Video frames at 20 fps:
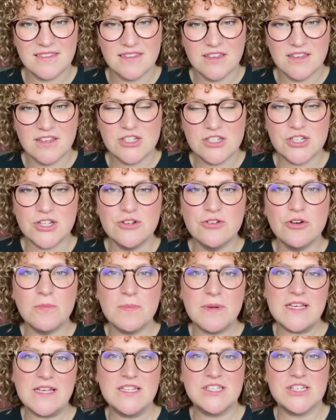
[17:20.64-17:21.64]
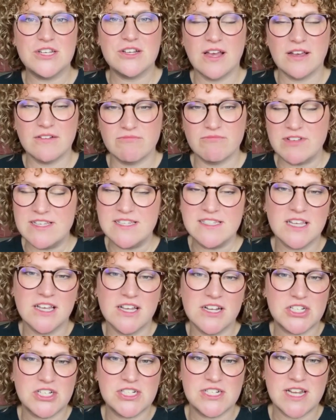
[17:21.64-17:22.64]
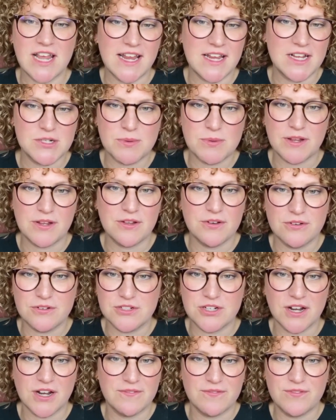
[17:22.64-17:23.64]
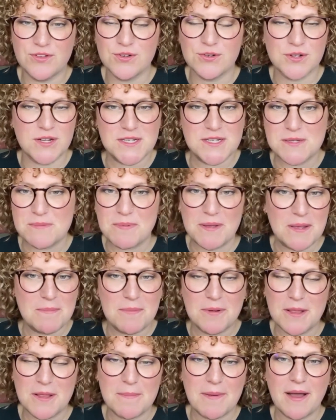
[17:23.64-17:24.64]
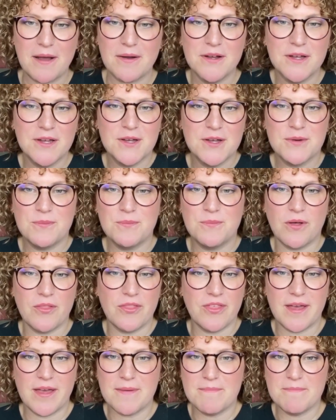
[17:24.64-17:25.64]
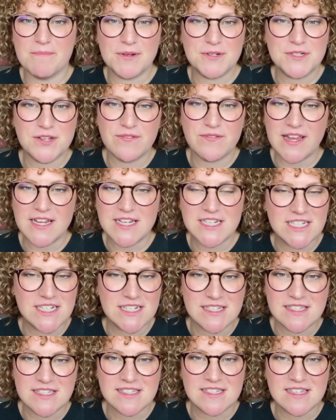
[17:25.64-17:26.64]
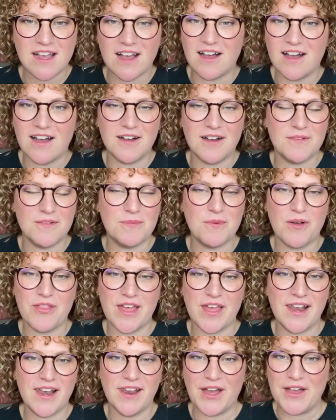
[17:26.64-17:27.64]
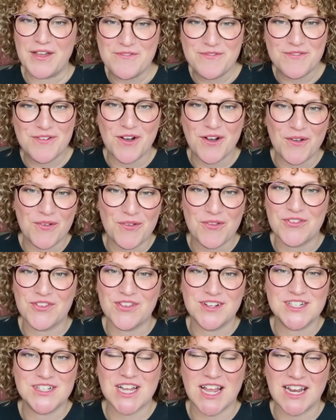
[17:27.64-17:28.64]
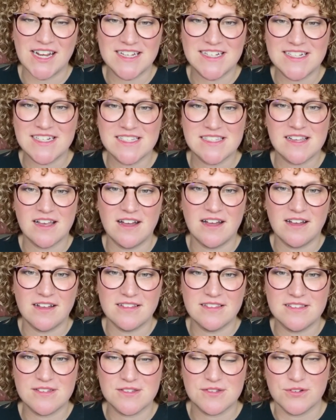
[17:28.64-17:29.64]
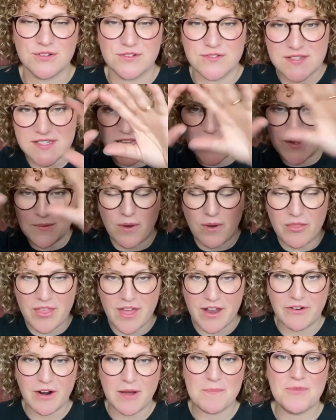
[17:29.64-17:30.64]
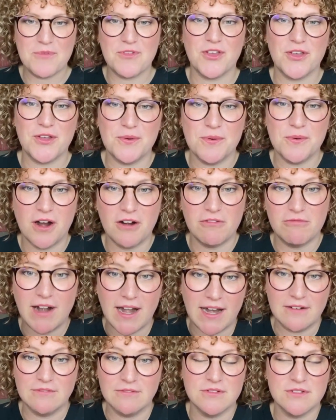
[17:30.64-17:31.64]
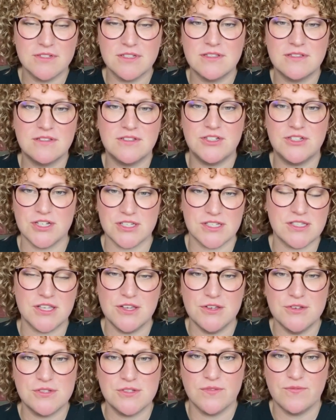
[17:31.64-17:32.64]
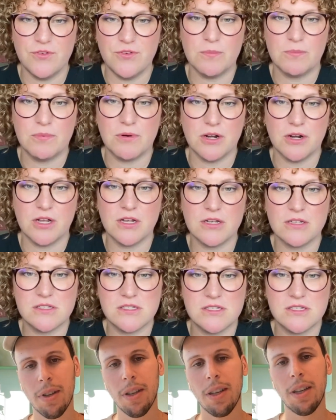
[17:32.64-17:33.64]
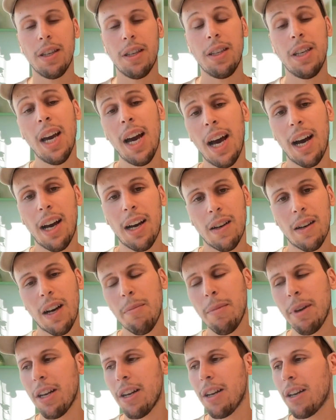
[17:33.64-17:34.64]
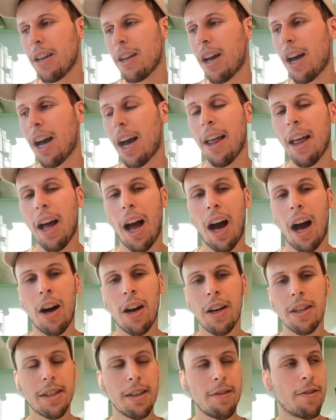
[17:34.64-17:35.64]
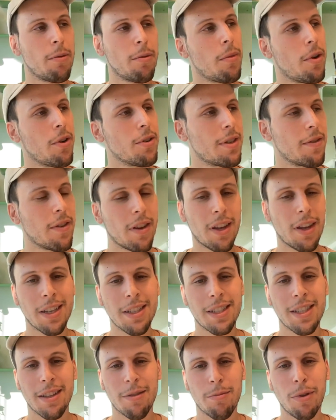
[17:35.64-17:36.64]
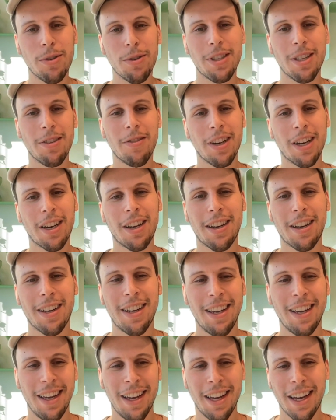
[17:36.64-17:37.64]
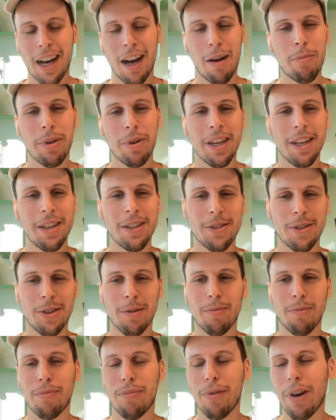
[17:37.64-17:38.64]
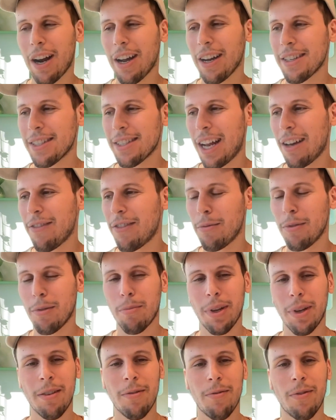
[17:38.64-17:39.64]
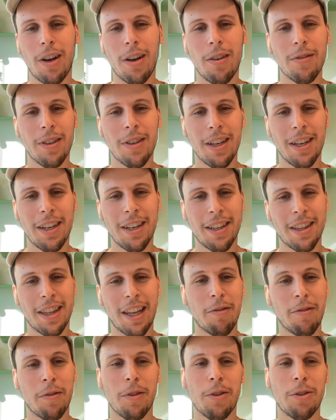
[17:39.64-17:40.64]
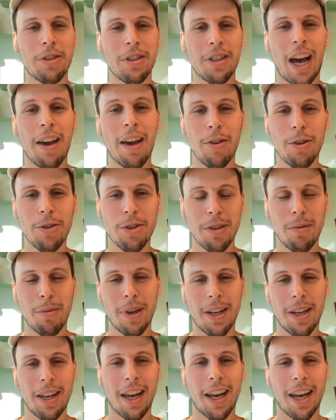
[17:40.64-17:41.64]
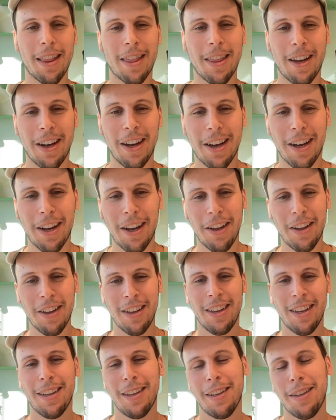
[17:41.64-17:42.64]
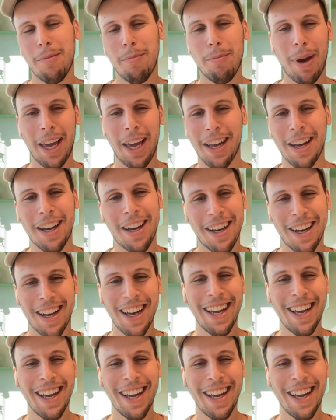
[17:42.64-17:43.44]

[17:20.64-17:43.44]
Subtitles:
Do you normally do like research stage where you're trying to talking to people about what their motivations are, what their life goals and challenges are, to sort of see what they're up to around just the use of your product? Yeah, I mean, honestly, for most of the companies or products that I've been involved in, I've usually been like the beta